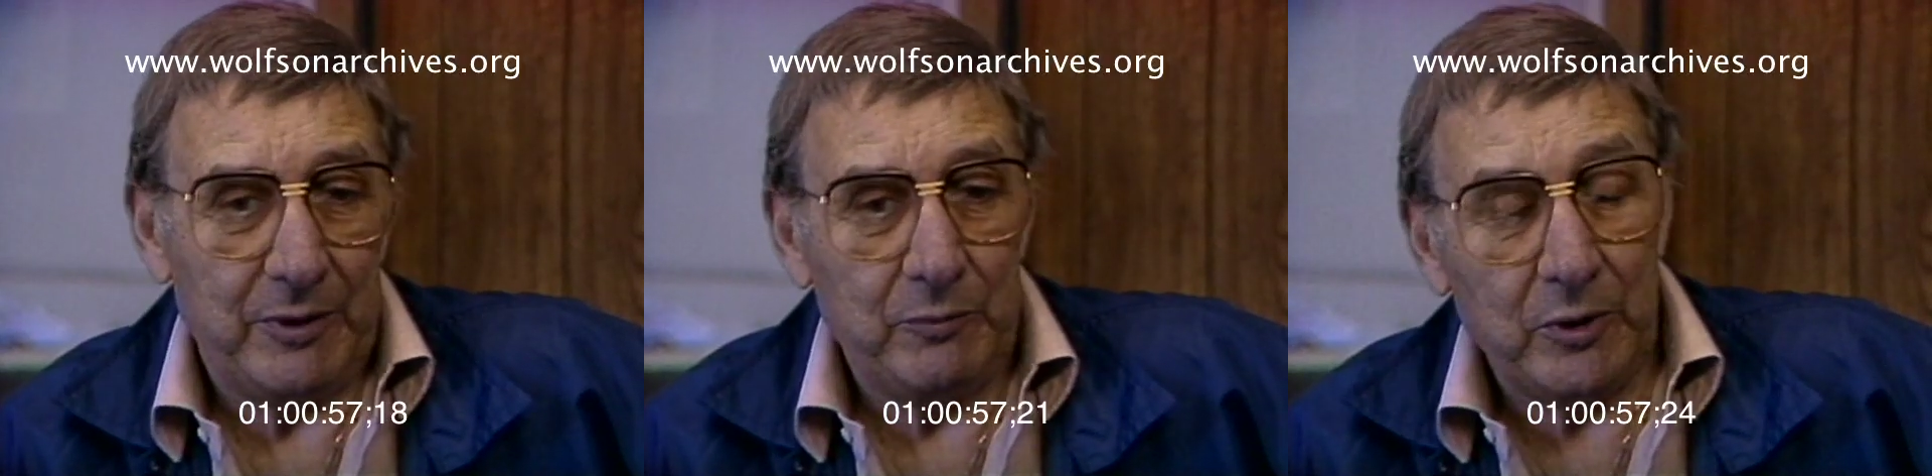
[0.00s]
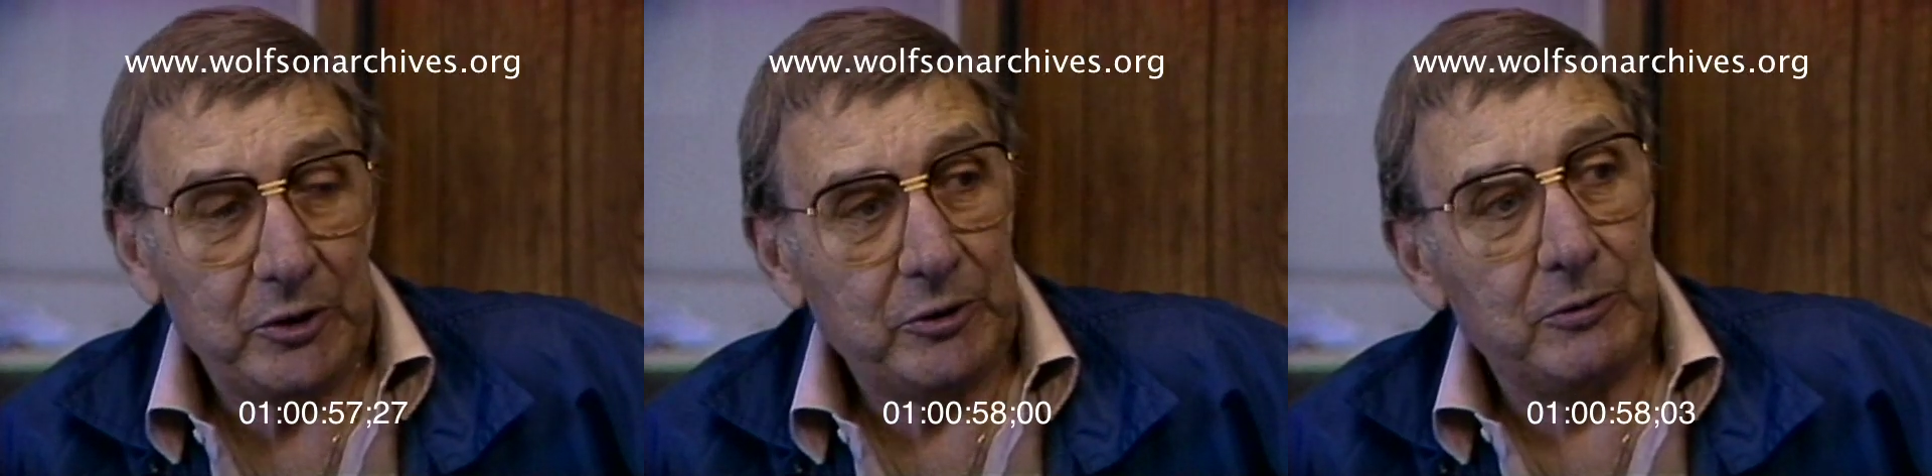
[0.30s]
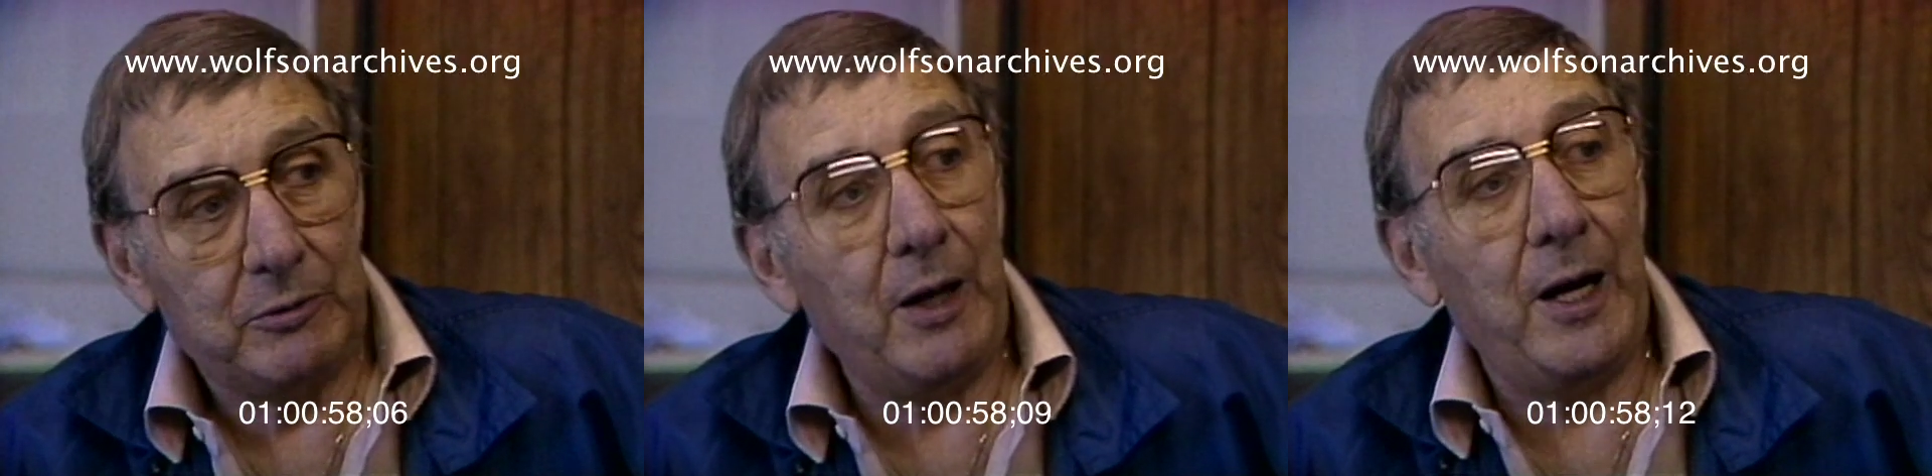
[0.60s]
but once
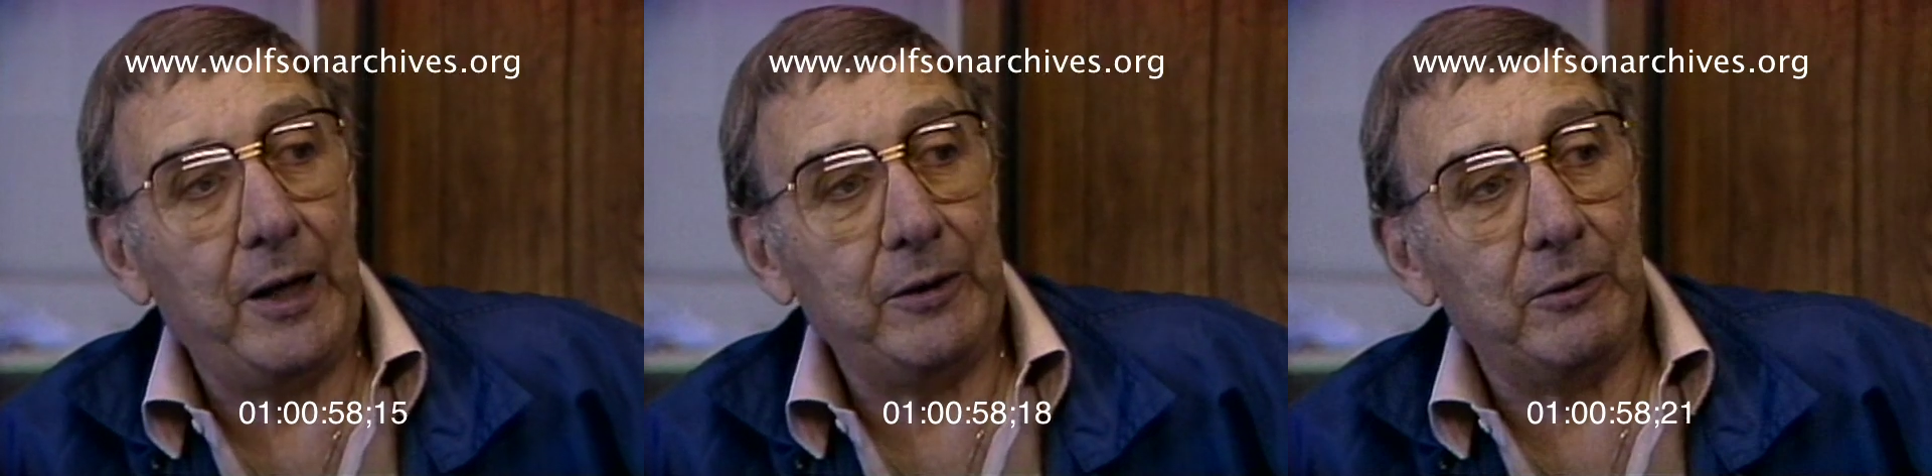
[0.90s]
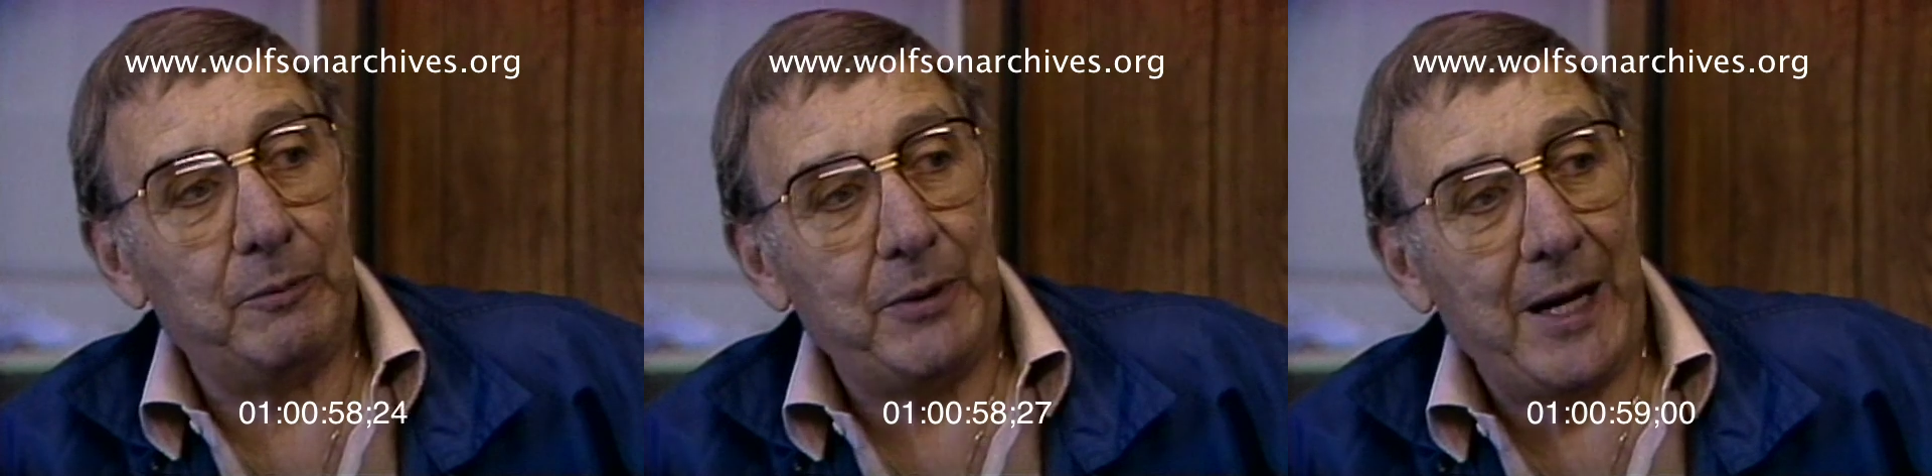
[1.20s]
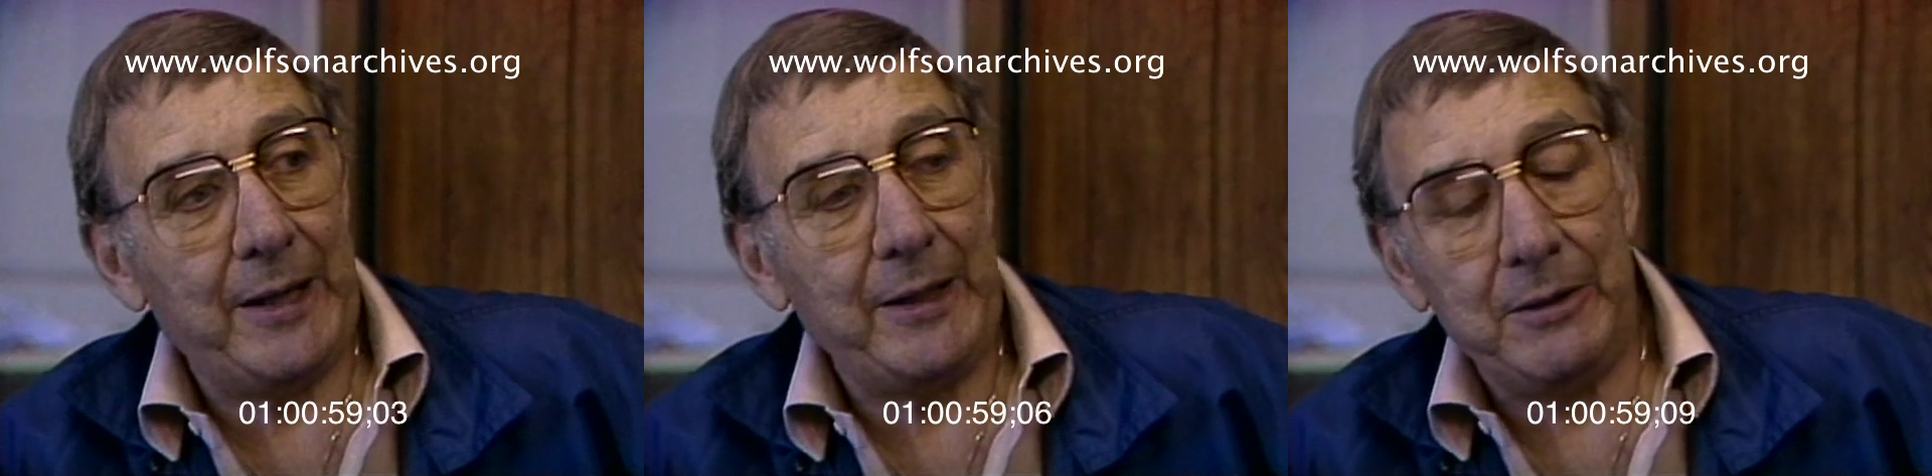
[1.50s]
you grind or
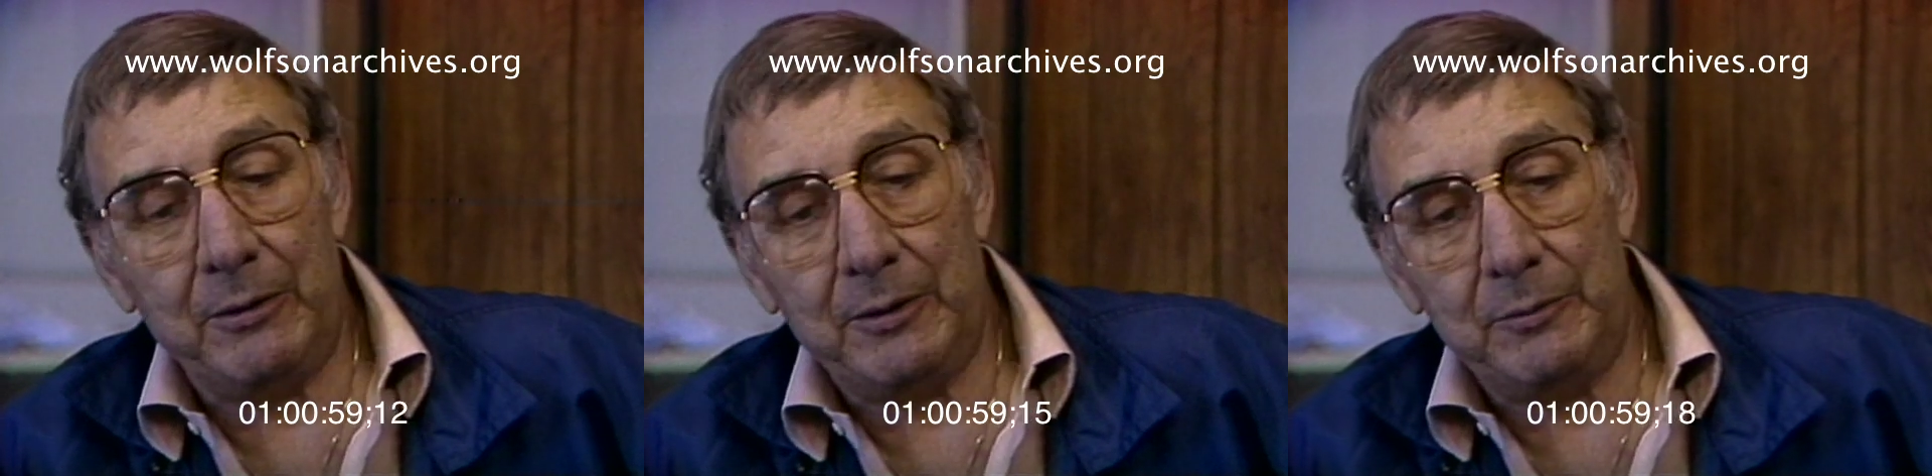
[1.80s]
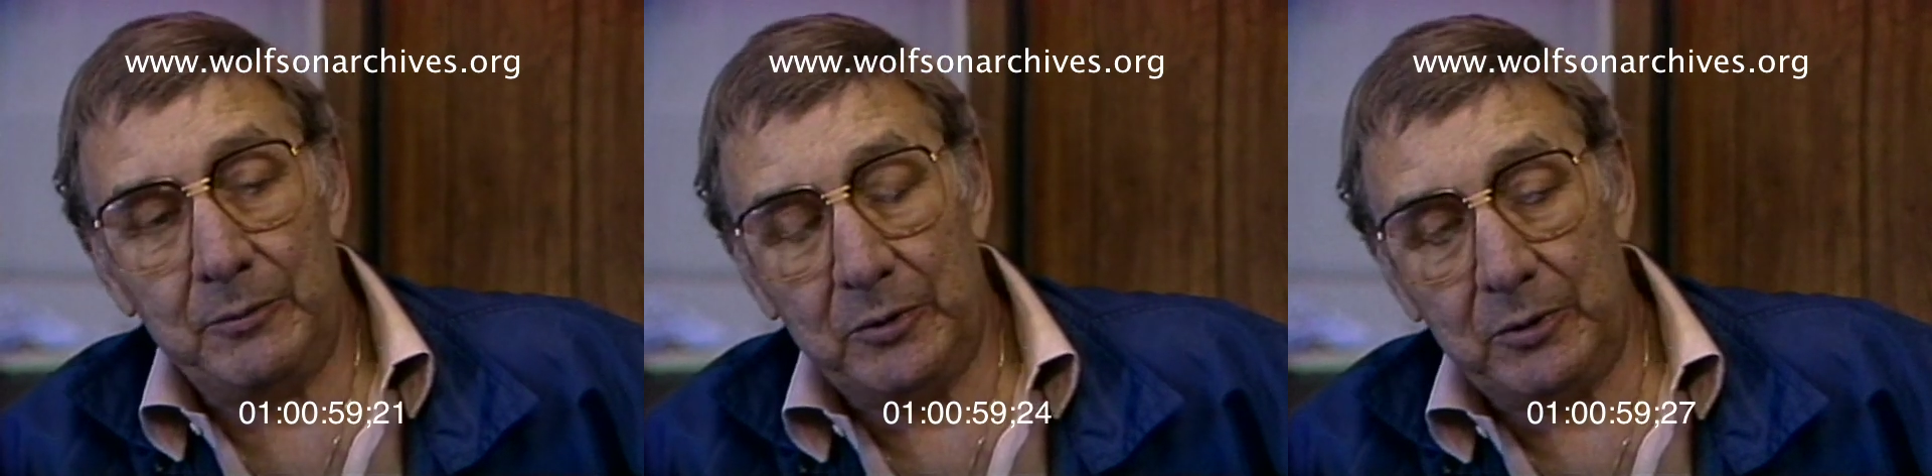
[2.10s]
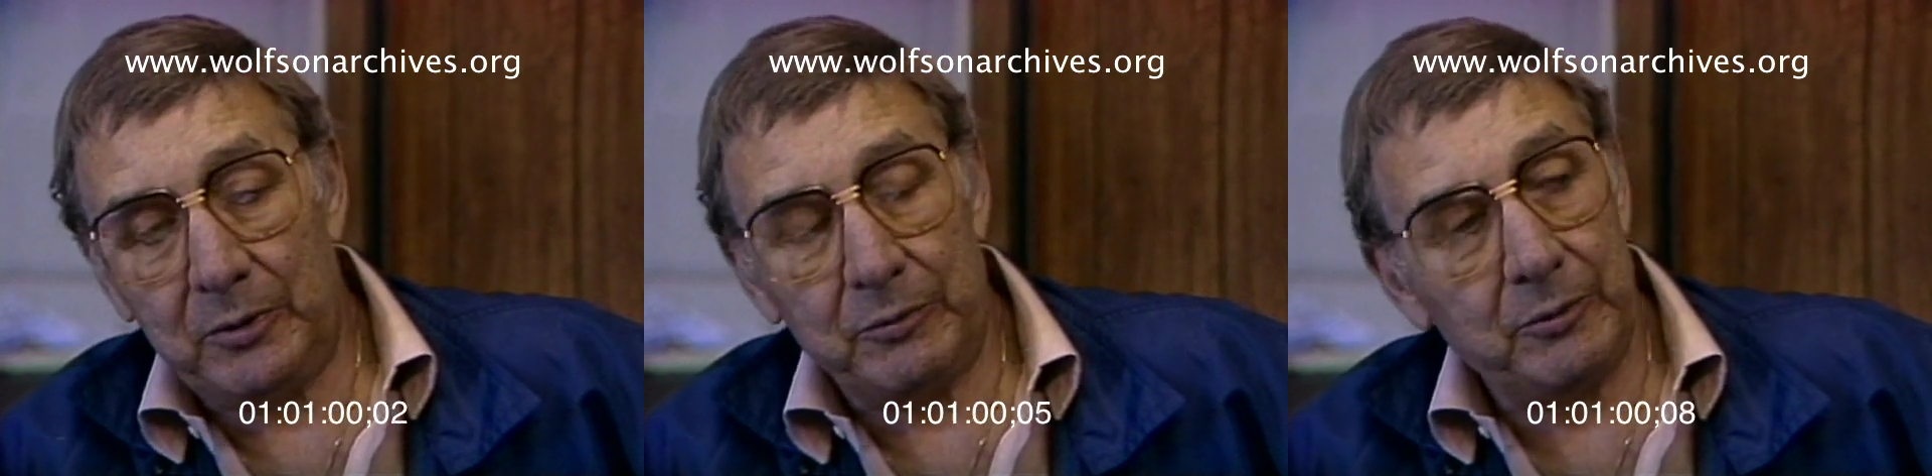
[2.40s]
patty or,
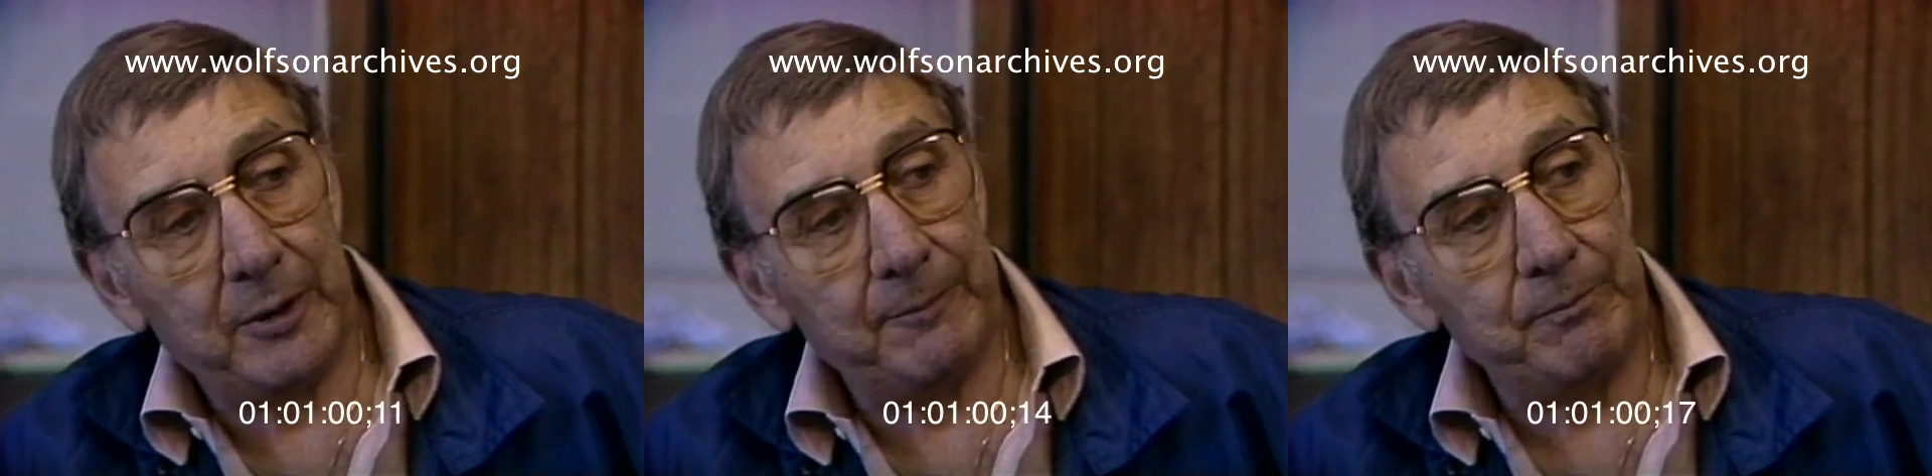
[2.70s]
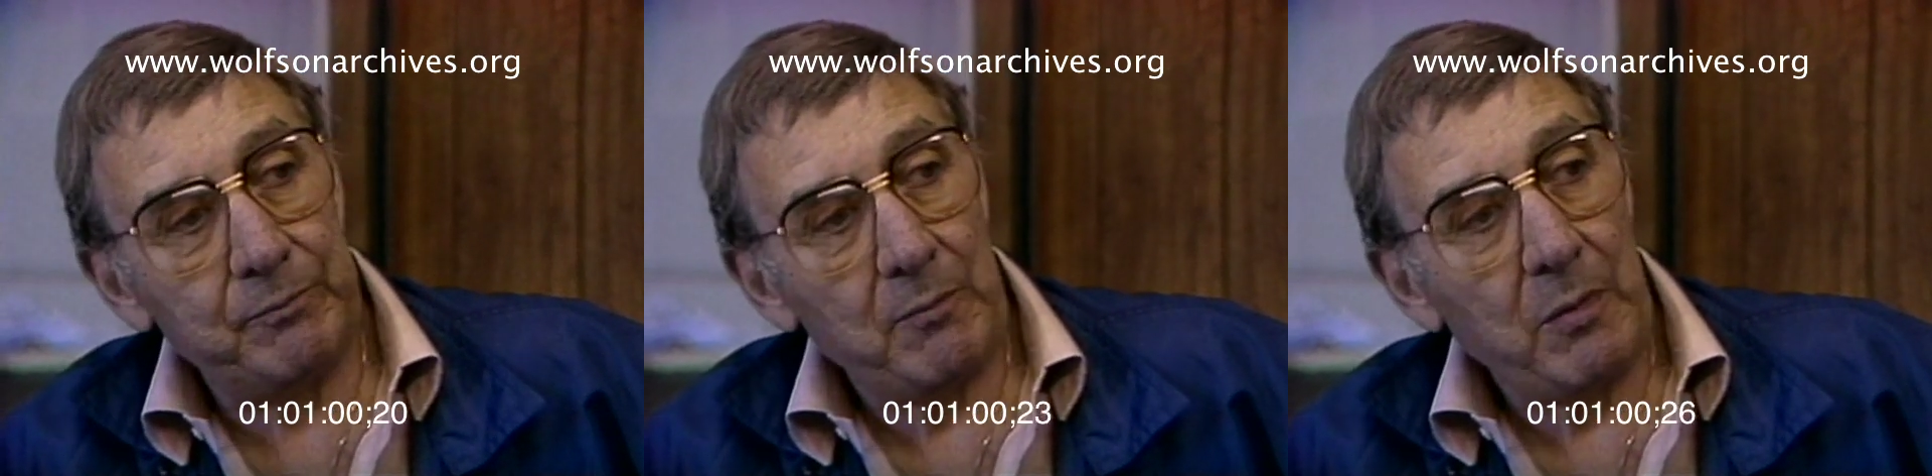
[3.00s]
or um,